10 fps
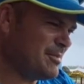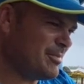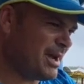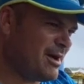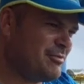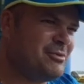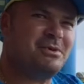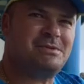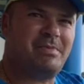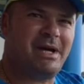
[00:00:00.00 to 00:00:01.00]
Bravo
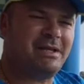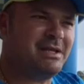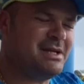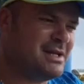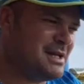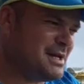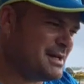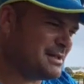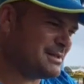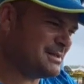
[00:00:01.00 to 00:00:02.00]
was batting in
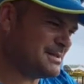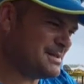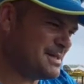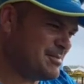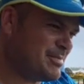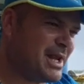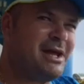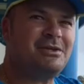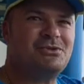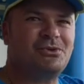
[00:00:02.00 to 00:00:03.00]
a
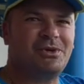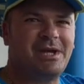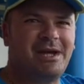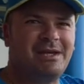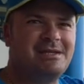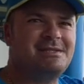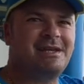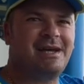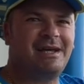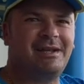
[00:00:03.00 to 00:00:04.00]
Bradshaw, yeah, he's the
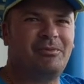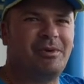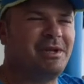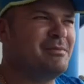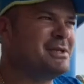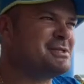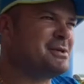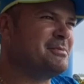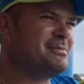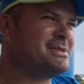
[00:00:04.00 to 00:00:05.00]
guy that won him the
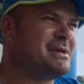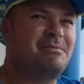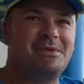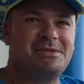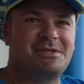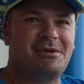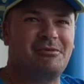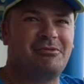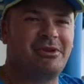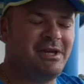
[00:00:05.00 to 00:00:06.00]
Champions
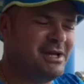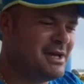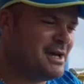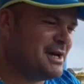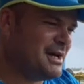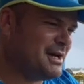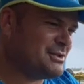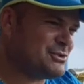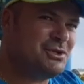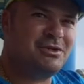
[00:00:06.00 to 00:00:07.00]
Trophy,
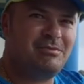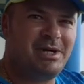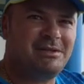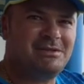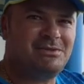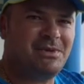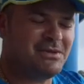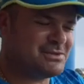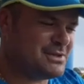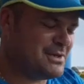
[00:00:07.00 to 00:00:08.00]
so he could bat as
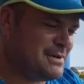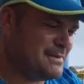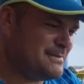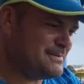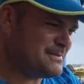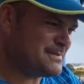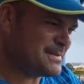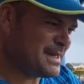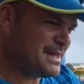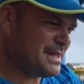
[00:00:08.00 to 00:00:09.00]
well. So
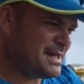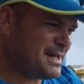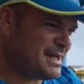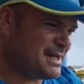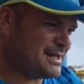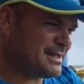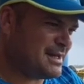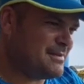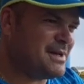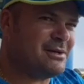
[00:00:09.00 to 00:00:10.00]
and it
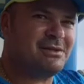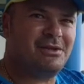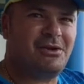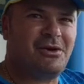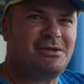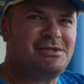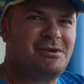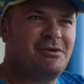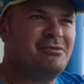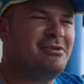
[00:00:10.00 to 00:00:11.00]
came down to the last
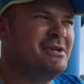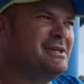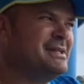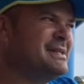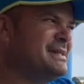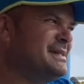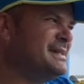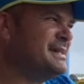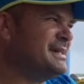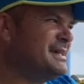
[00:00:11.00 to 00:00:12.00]
over,
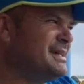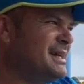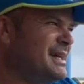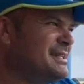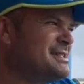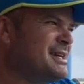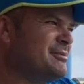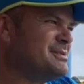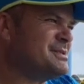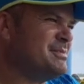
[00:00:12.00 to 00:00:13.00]
and the
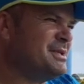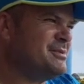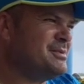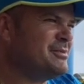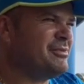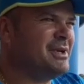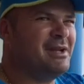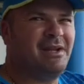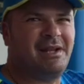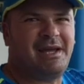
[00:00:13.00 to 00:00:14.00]
chap was, but we were
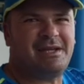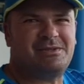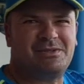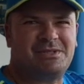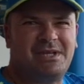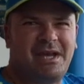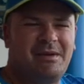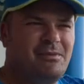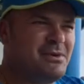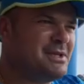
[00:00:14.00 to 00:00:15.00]
fairly relaxed because the
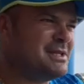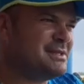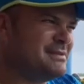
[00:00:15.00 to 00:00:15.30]
game was